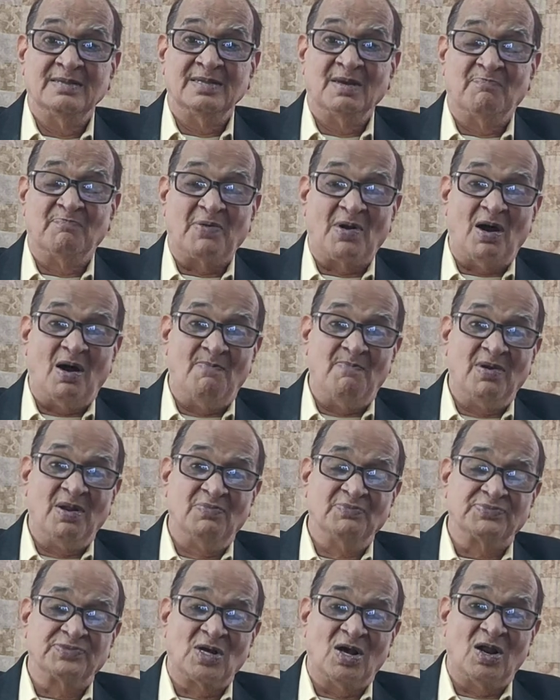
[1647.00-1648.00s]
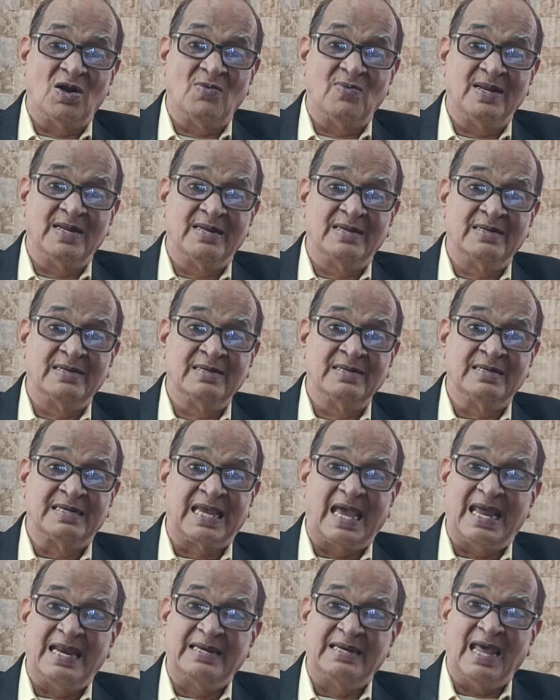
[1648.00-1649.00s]
The problem solving
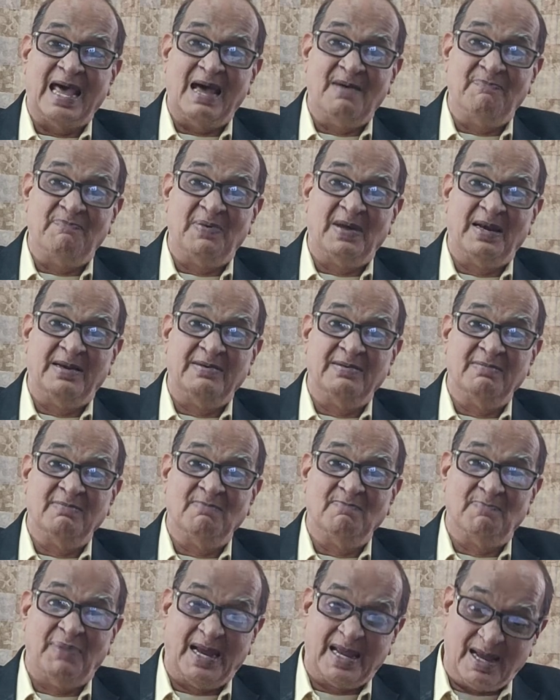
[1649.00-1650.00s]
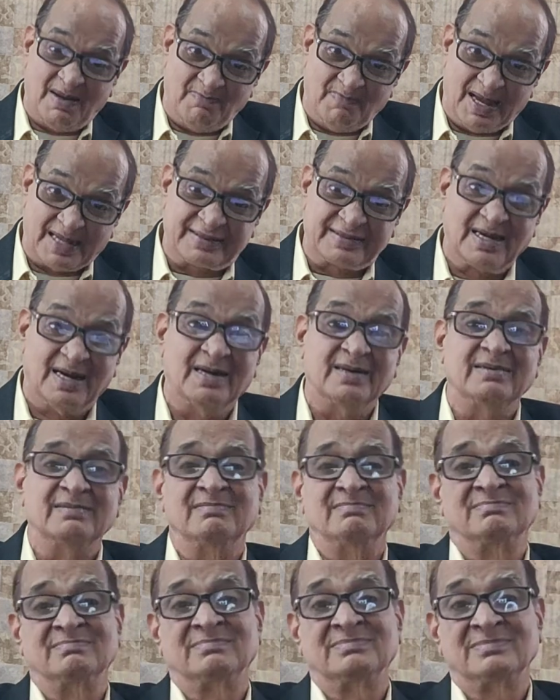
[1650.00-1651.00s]
can happen by a method.
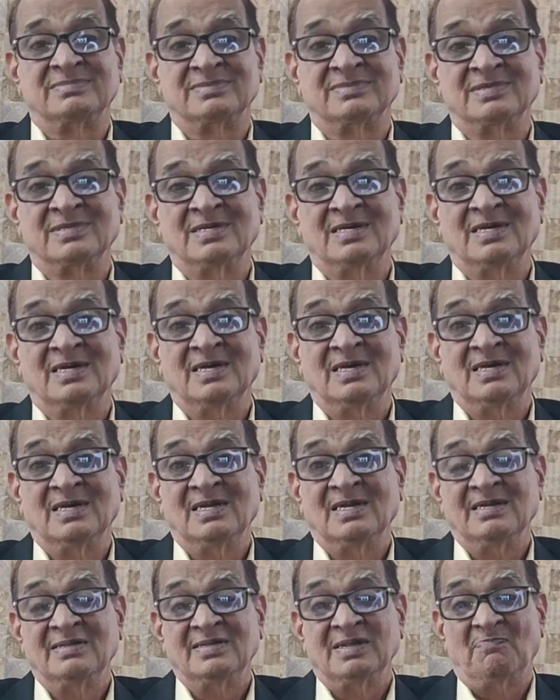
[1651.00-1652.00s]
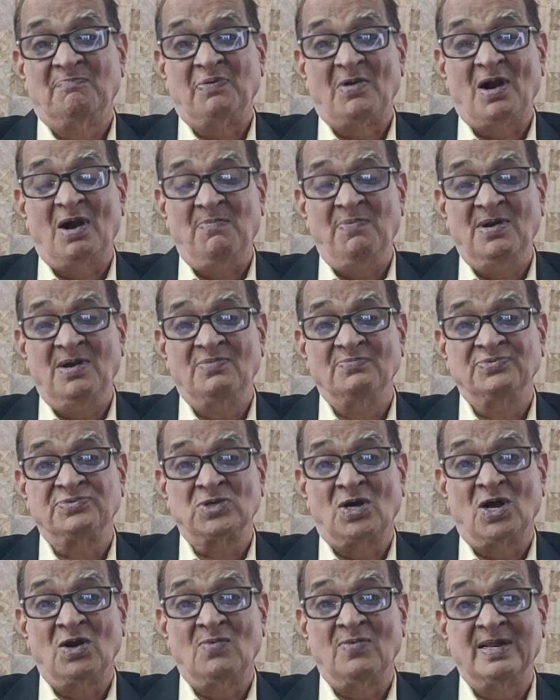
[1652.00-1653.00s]
The problem
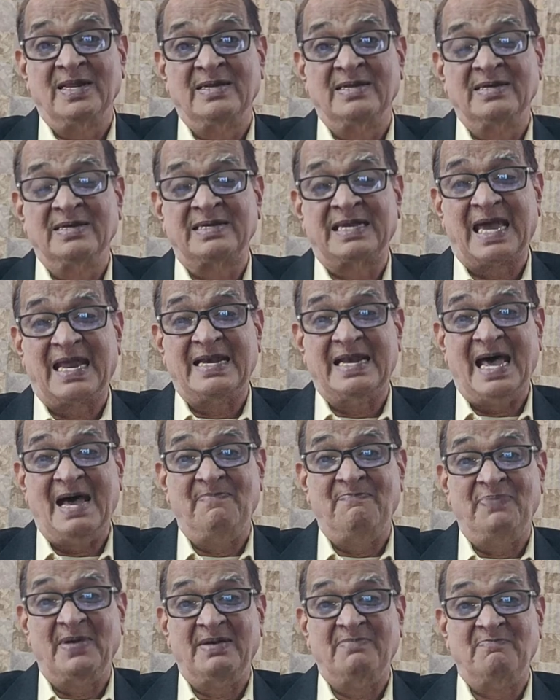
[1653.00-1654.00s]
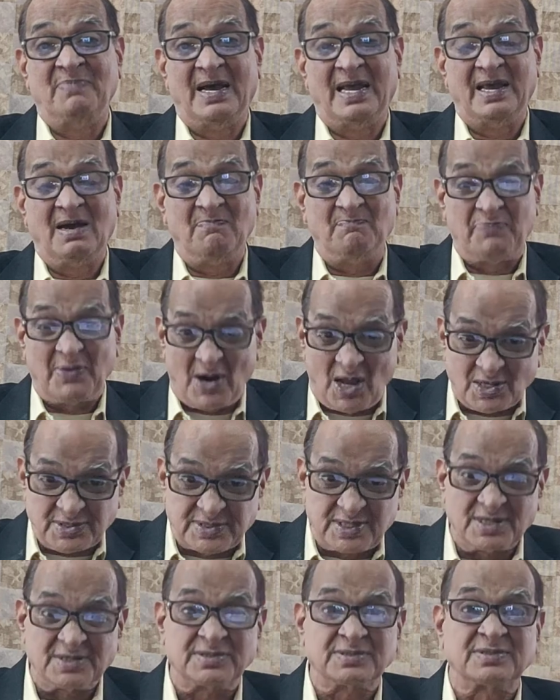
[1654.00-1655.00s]
solving can happen by a
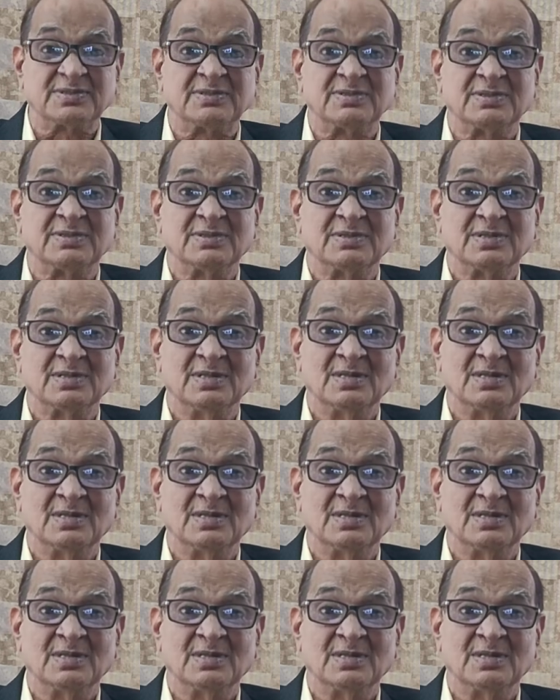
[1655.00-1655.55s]
process.